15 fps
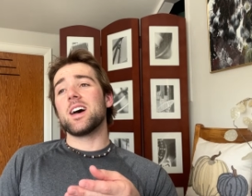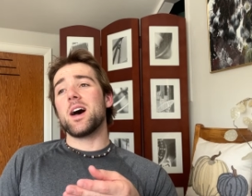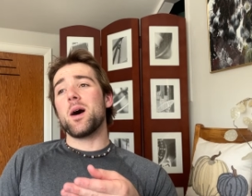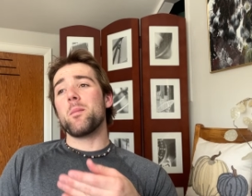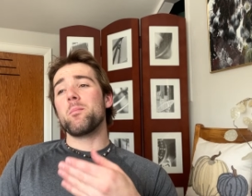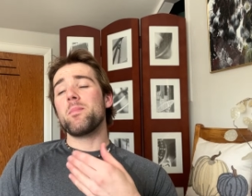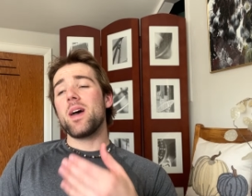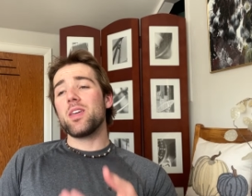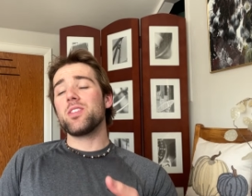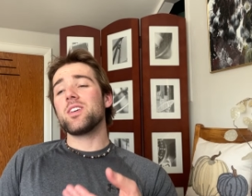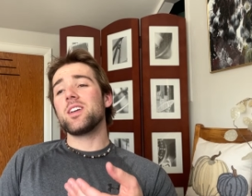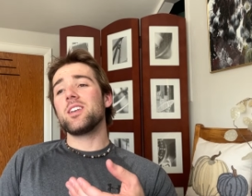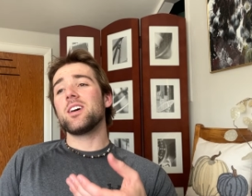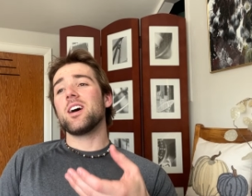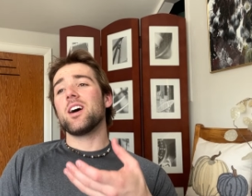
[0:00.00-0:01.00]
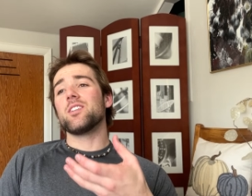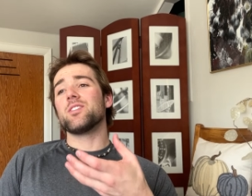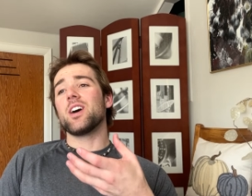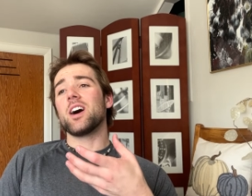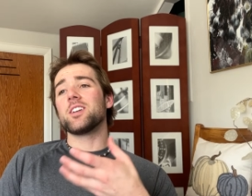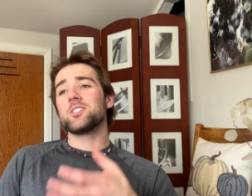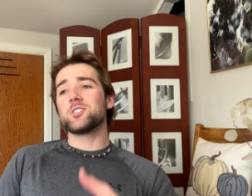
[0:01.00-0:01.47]
a method of
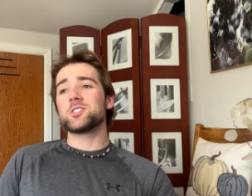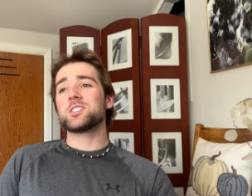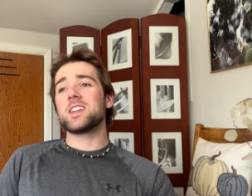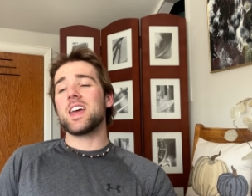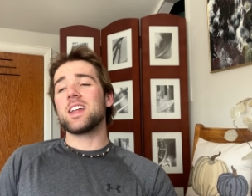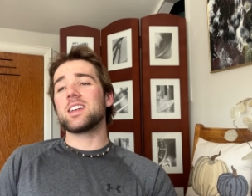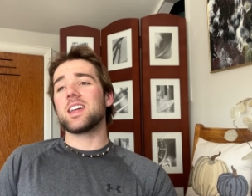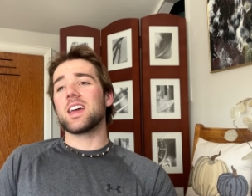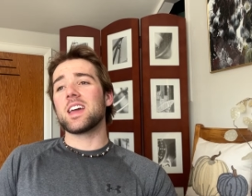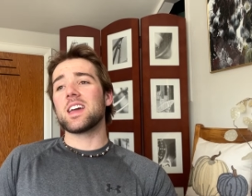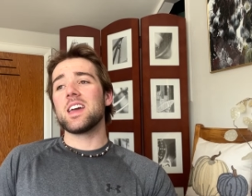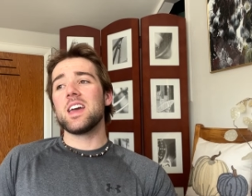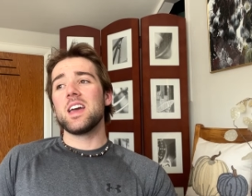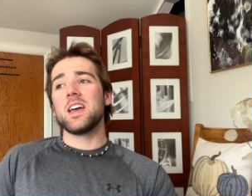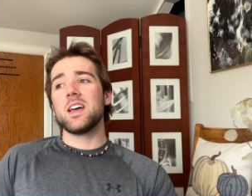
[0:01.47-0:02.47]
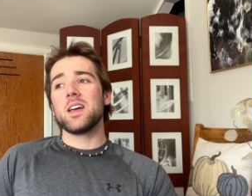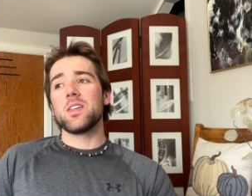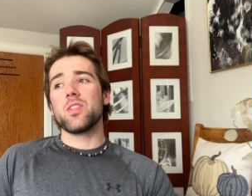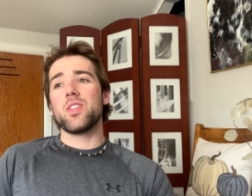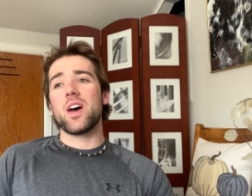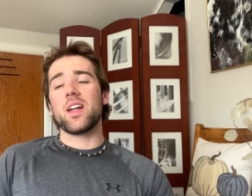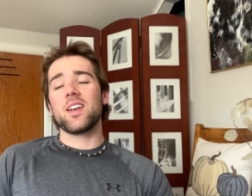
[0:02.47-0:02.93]
understanding
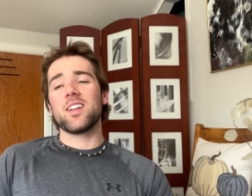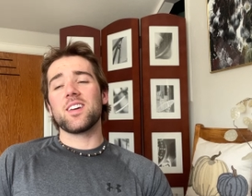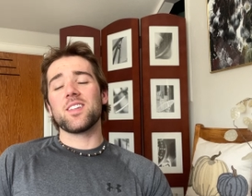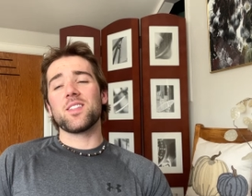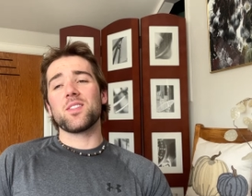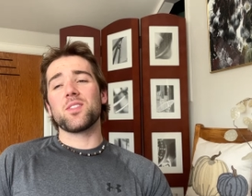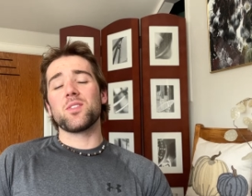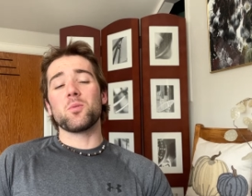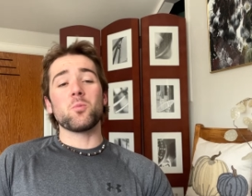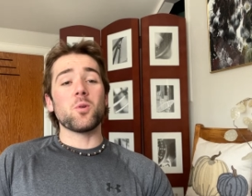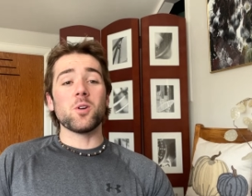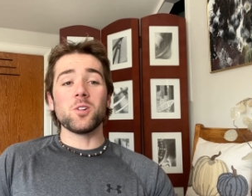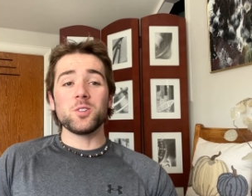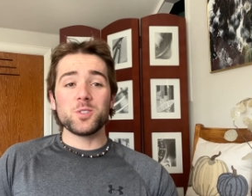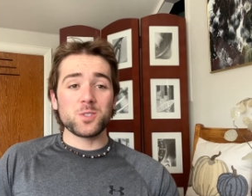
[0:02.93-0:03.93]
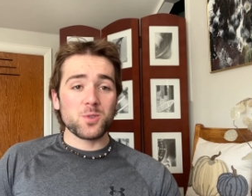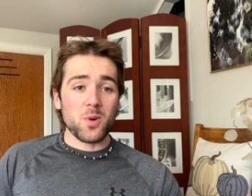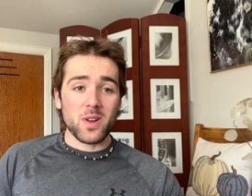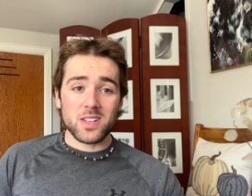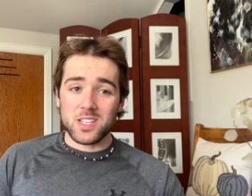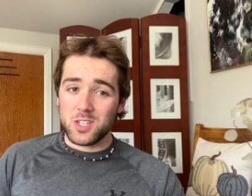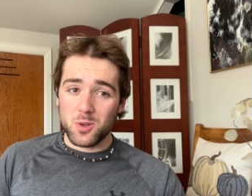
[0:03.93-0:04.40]
that the world is
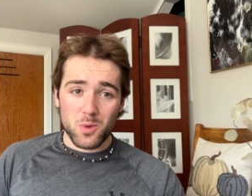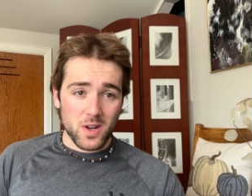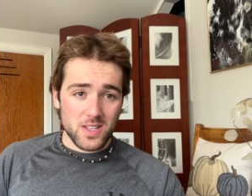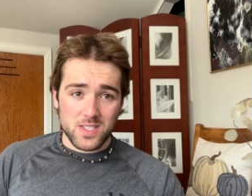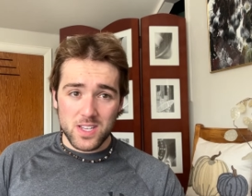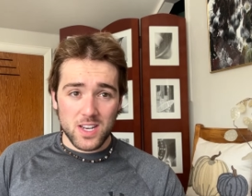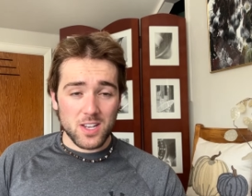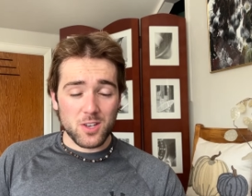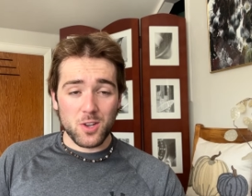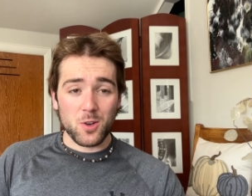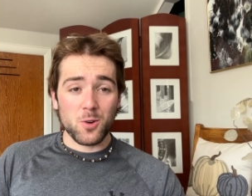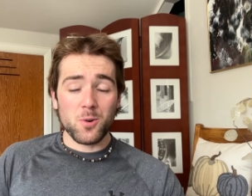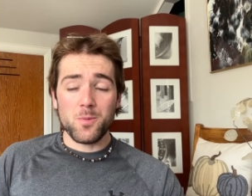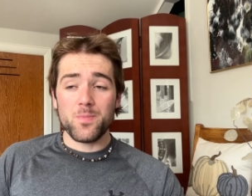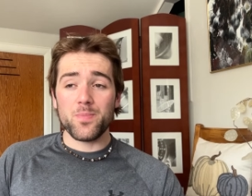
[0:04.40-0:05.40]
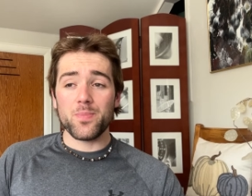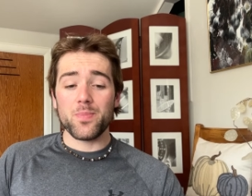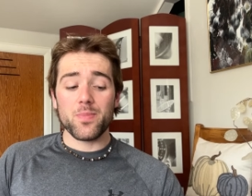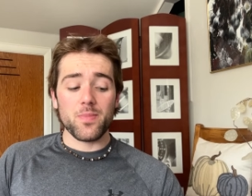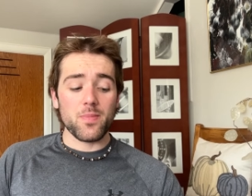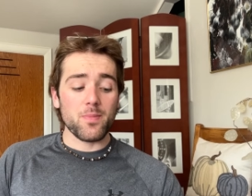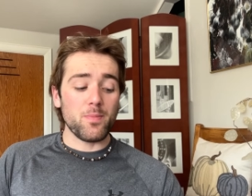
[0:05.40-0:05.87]
going to do what it's going to do,
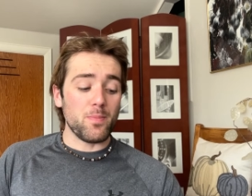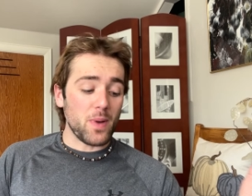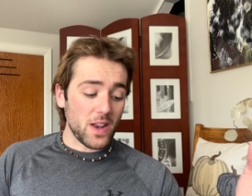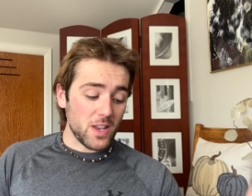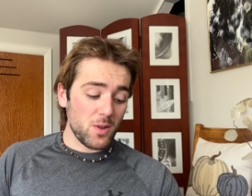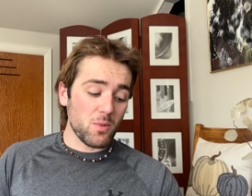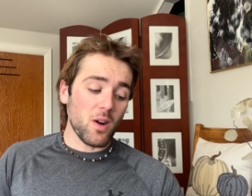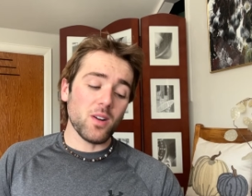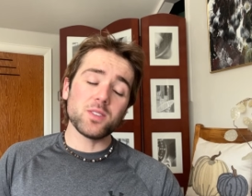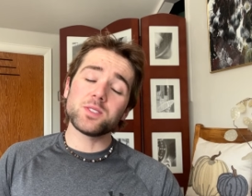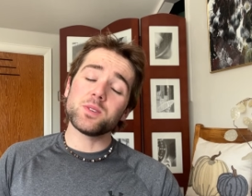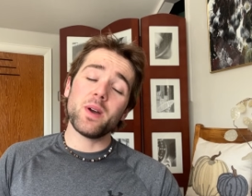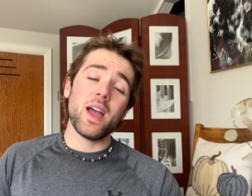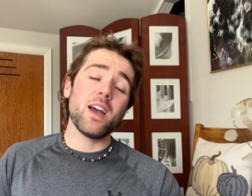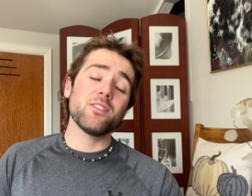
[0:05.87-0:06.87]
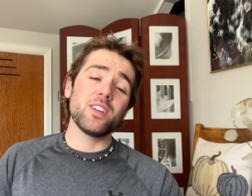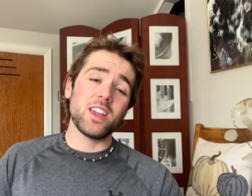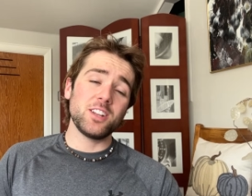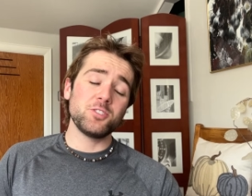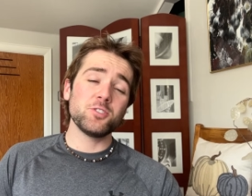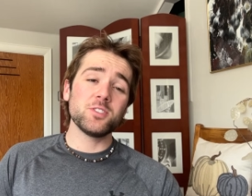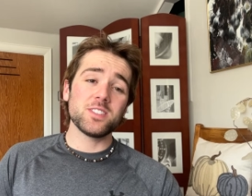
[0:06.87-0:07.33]
but you also have
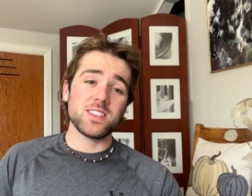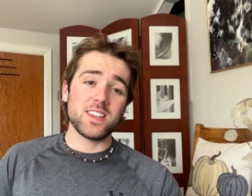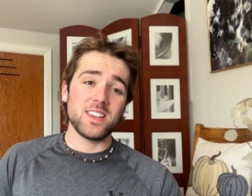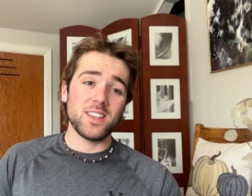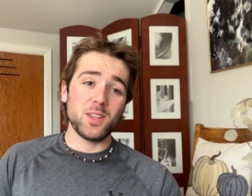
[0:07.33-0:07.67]
agency.